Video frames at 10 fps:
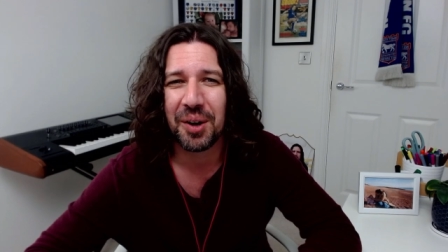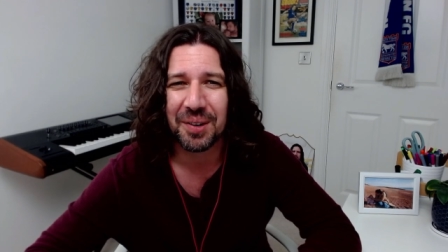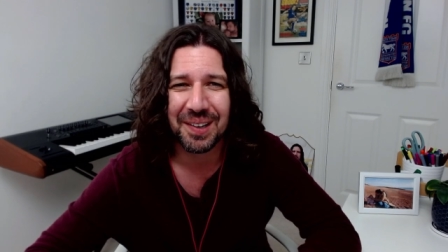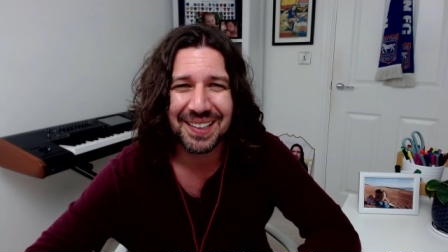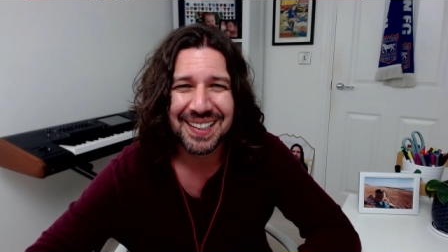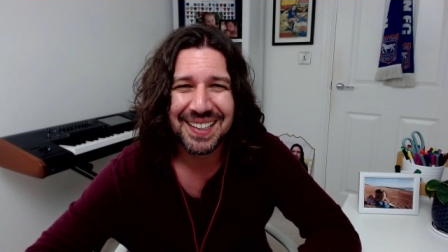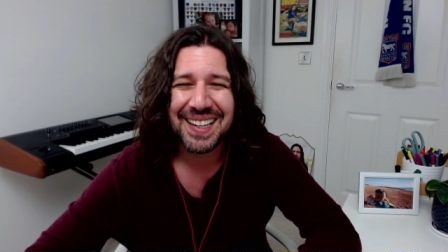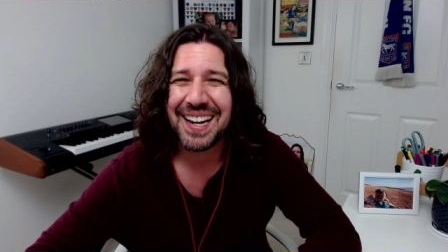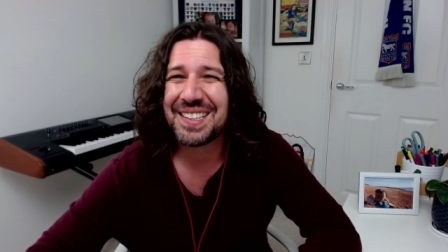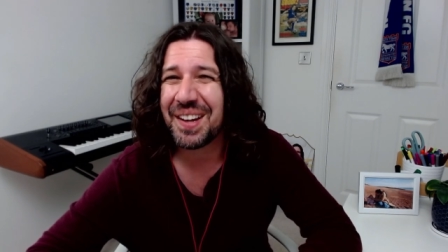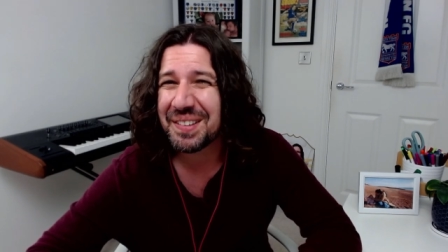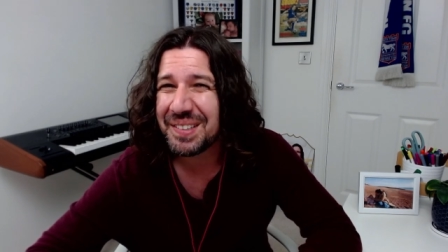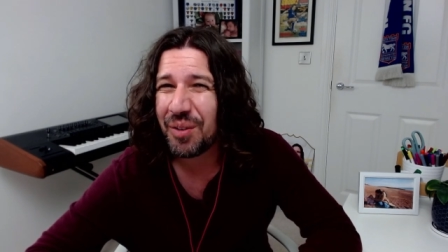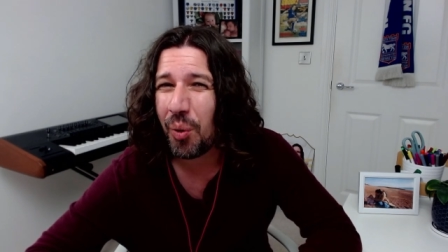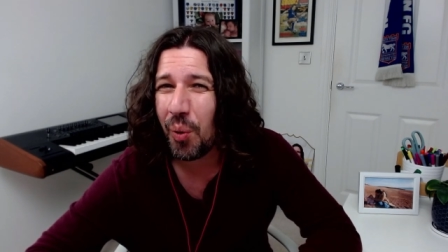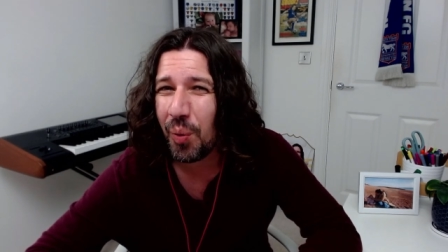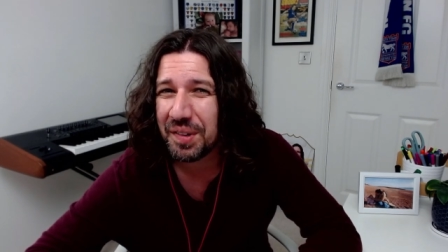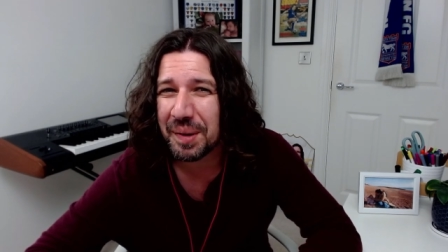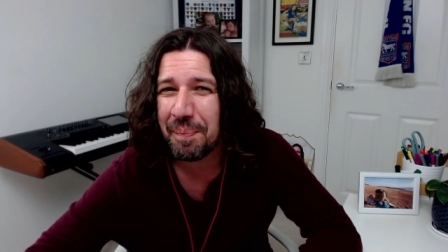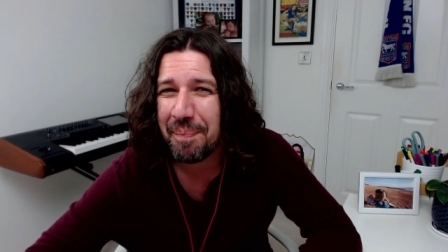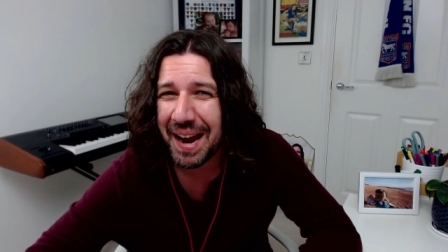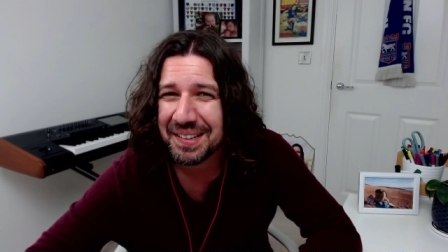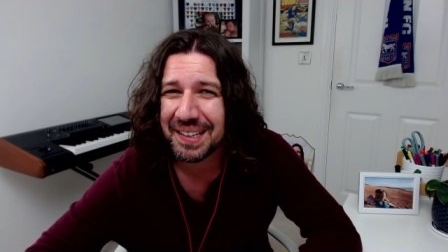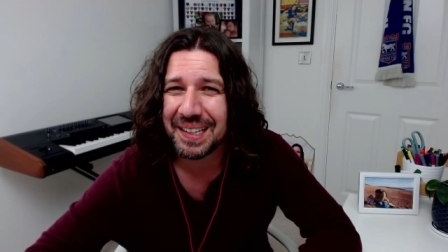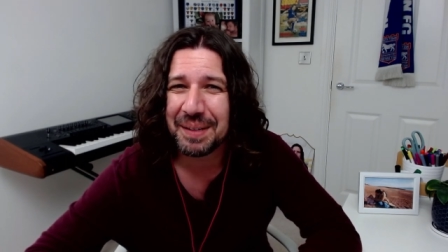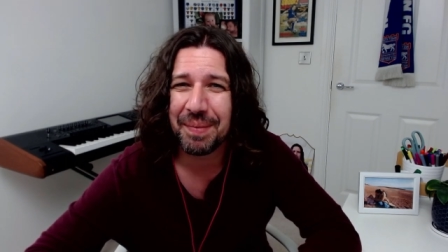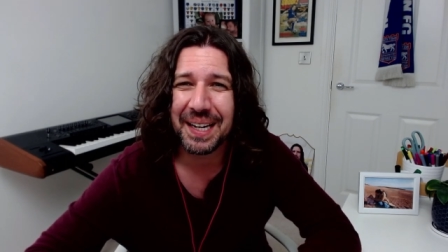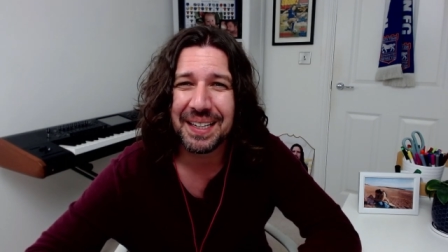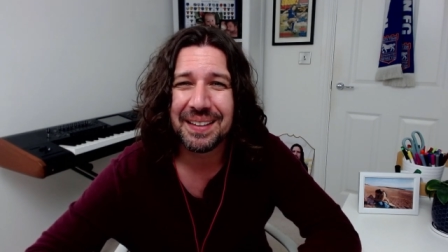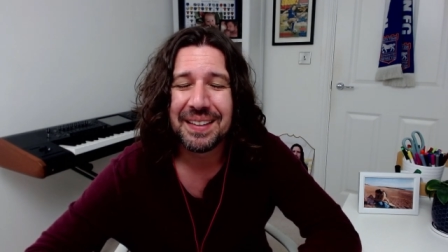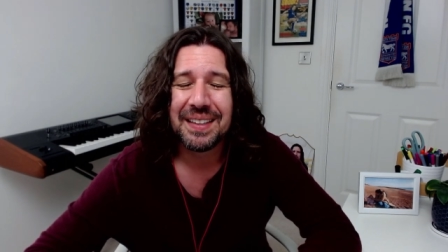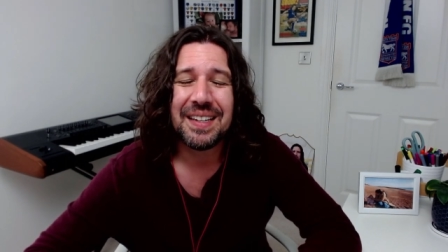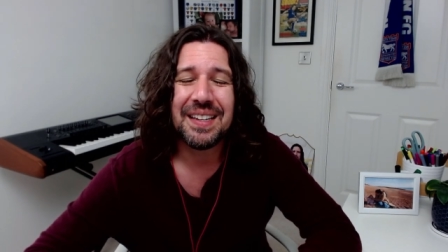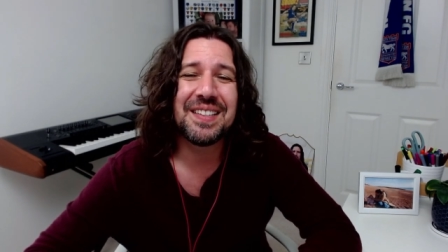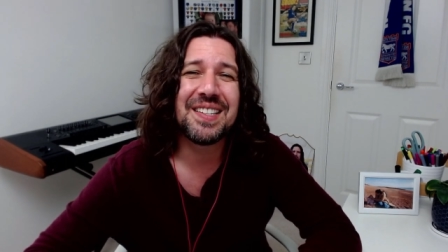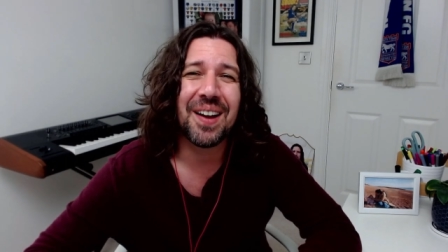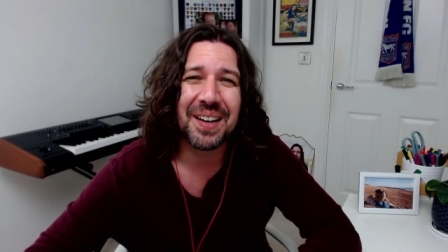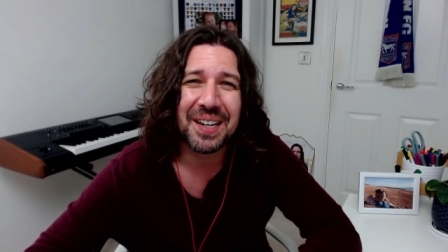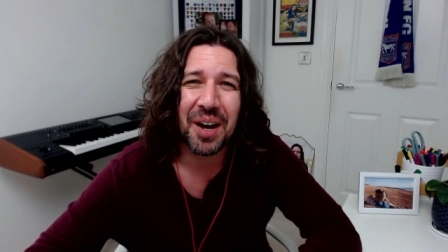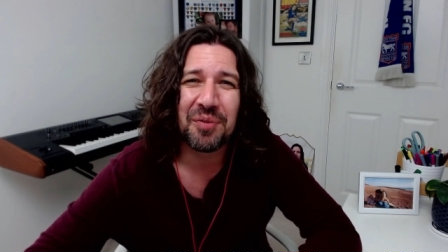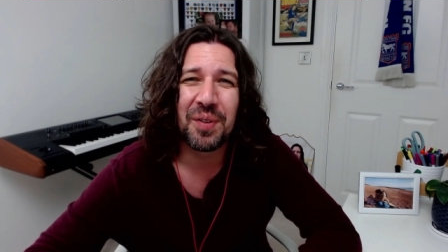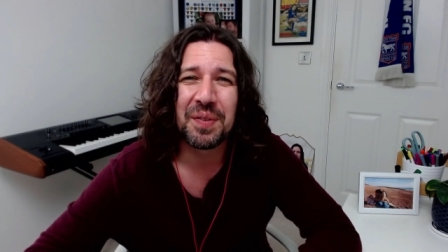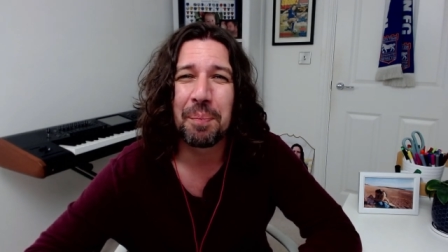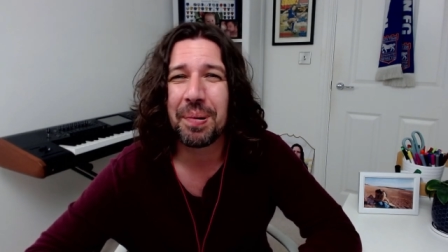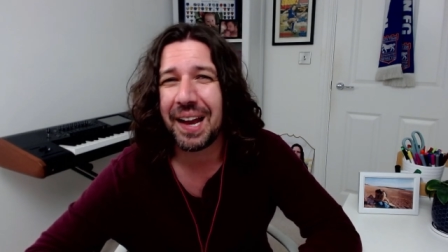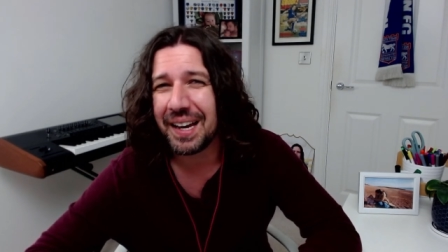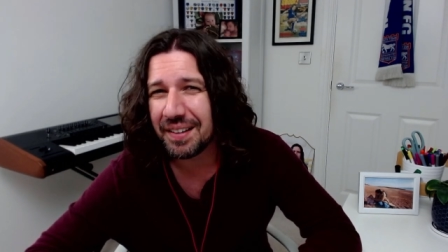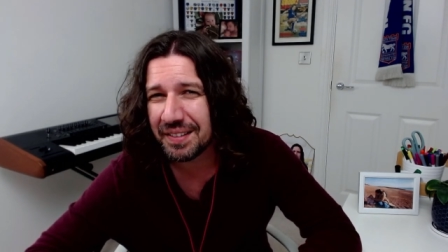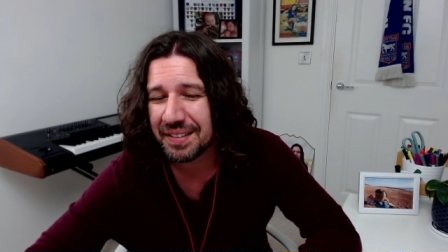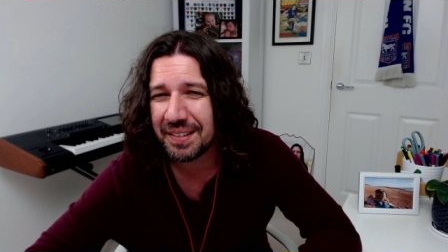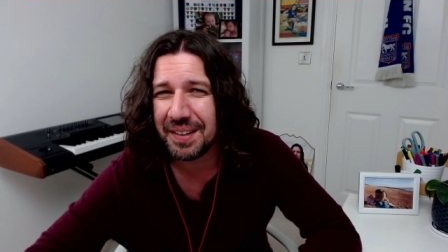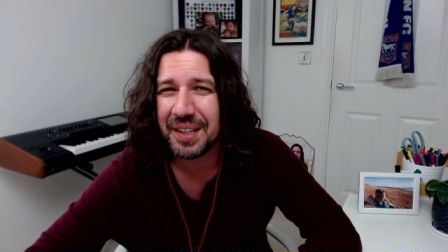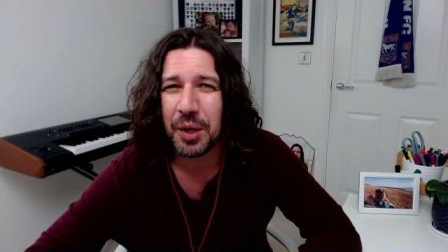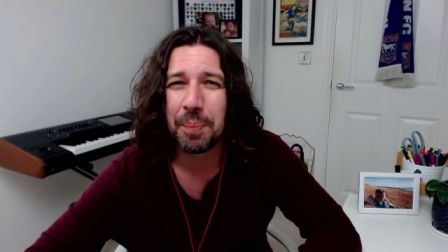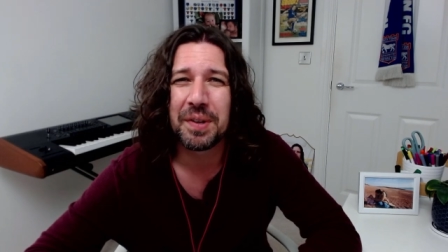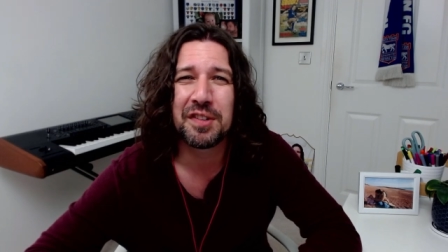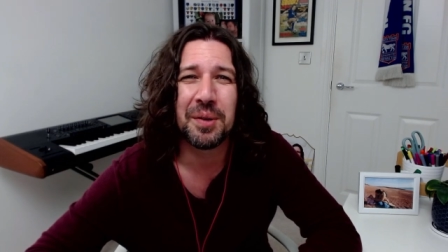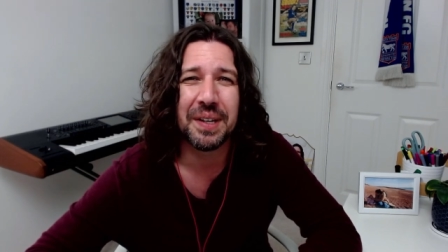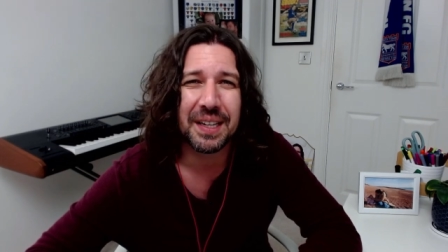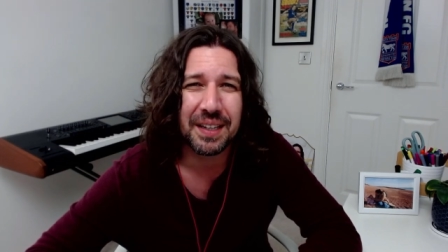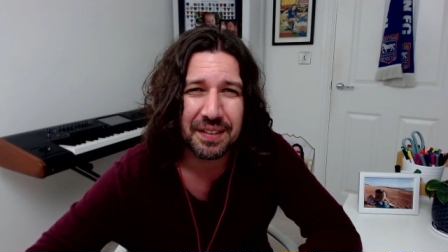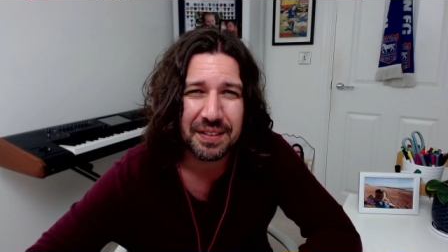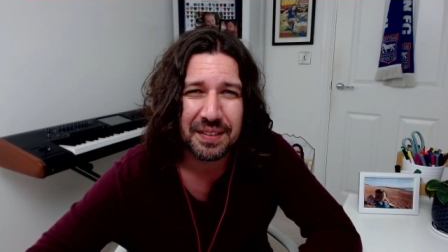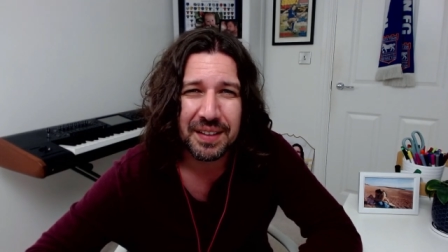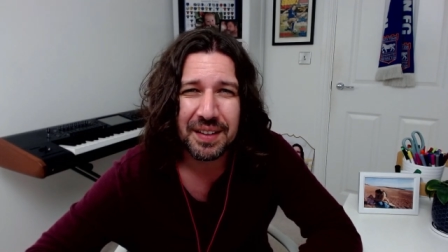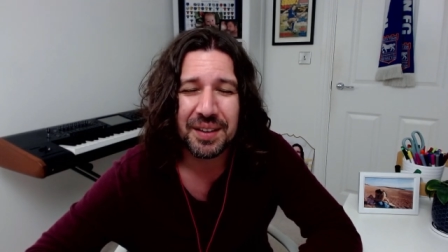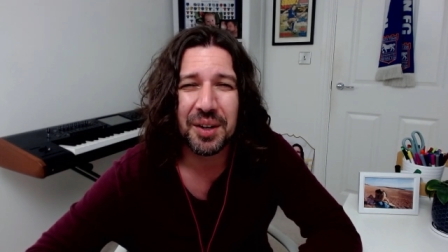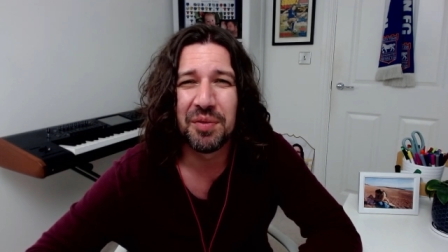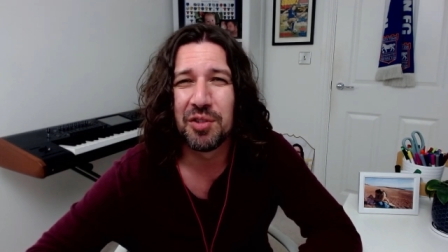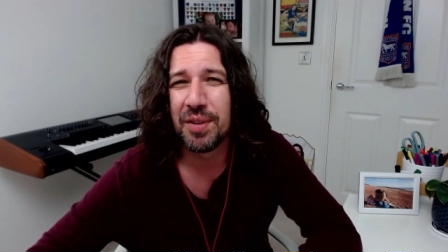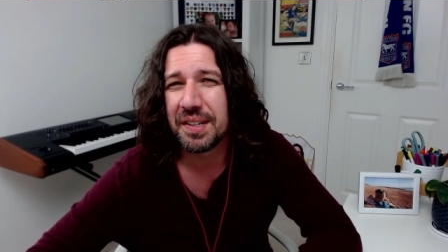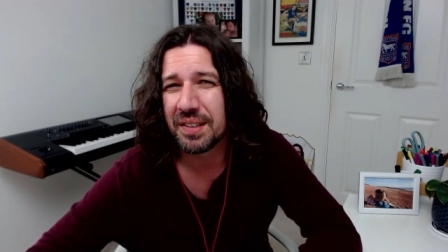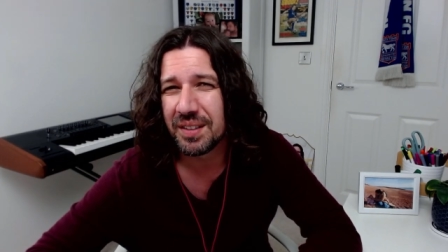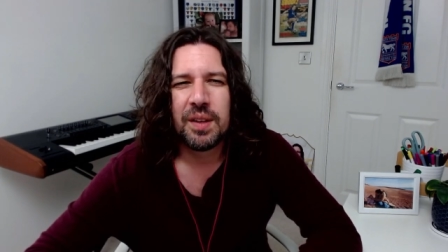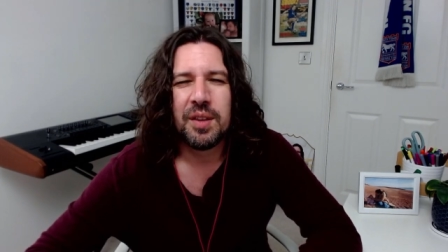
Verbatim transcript: Hoddle, that doesn't automatically mean he's done enough with the players and the opportunities that have arisen.